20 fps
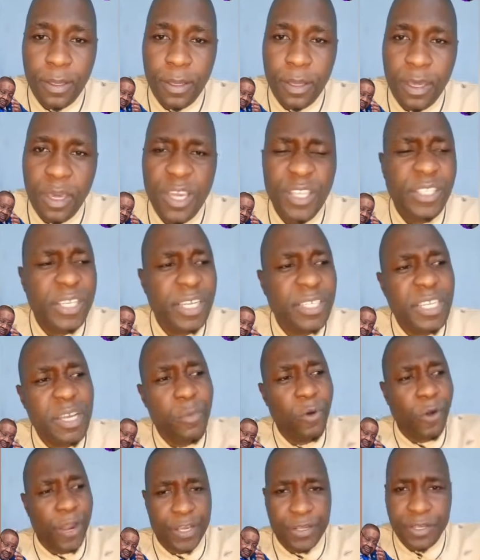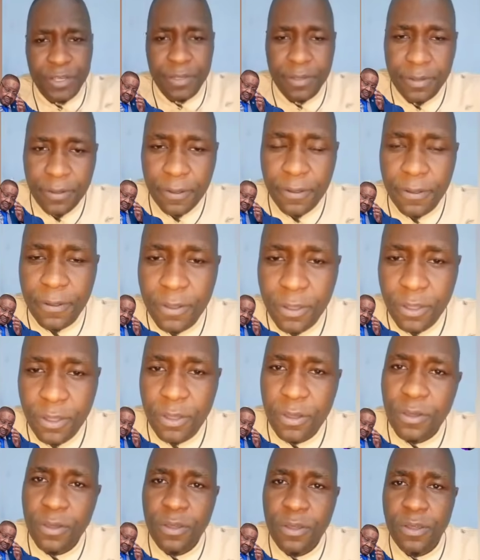It's a teamwork.
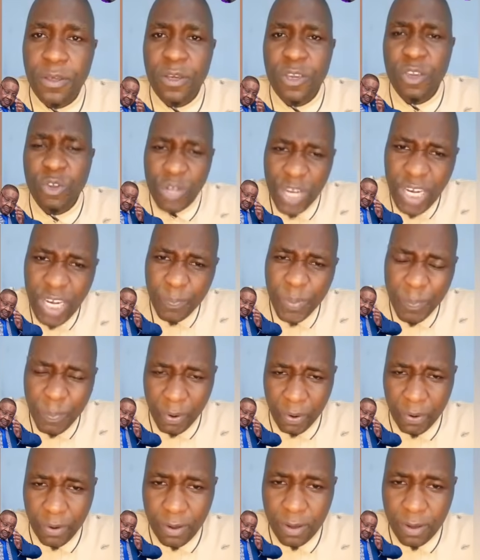You need people.